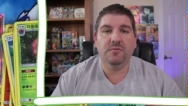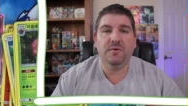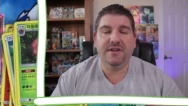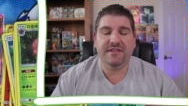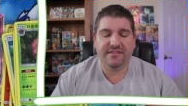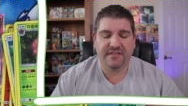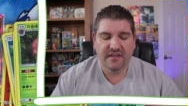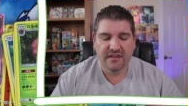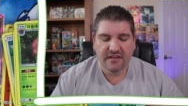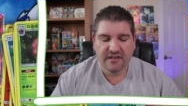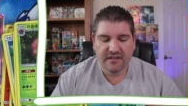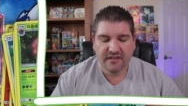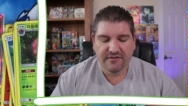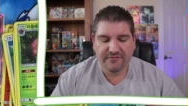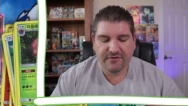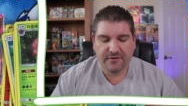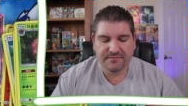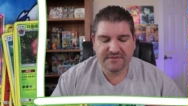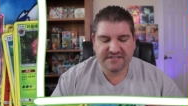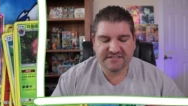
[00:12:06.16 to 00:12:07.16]
with
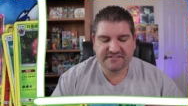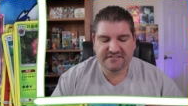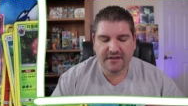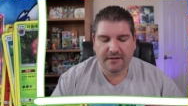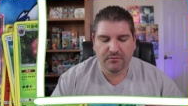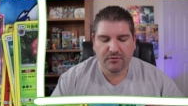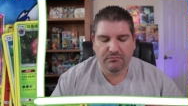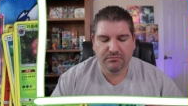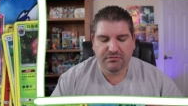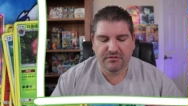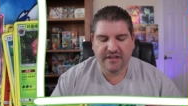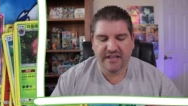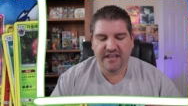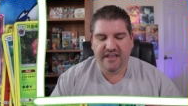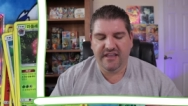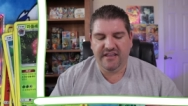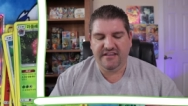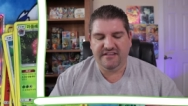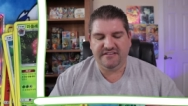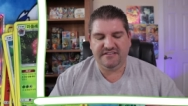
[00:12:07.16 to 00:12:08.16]
from this Double
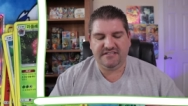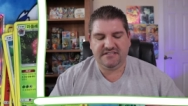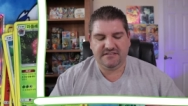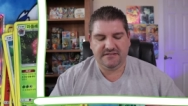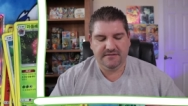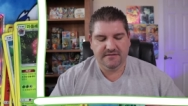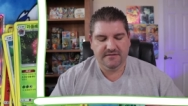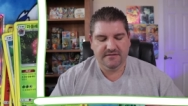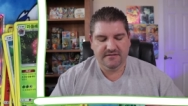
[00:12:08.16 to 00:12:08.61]
Blaze.